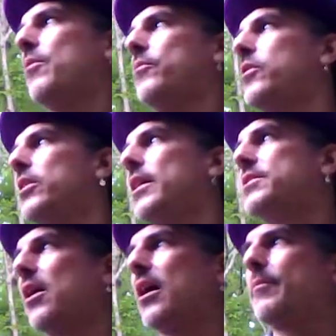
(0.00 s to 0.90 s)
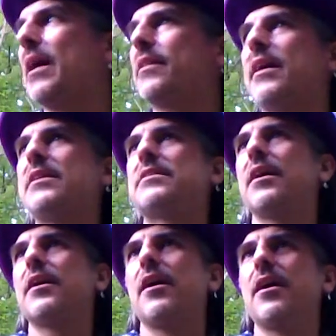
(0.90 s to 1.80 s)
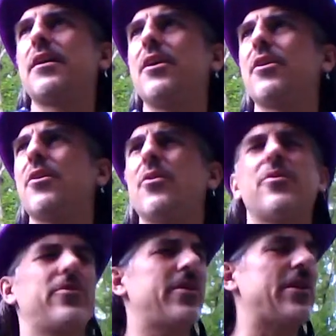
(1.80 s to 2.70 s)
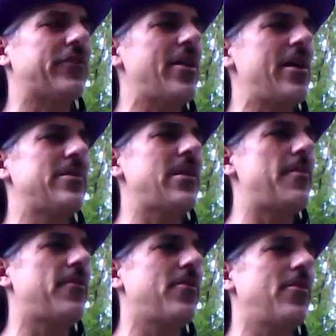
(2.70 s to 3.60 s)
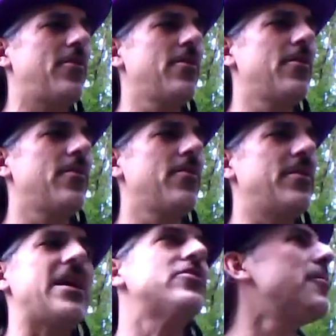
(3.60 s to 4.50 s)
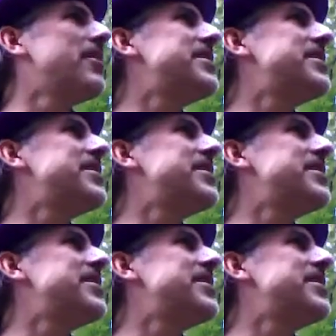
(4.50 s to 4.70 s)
really nice talk about that uh, uh, here. Was it yesterday? Day before? The days yeah. all blend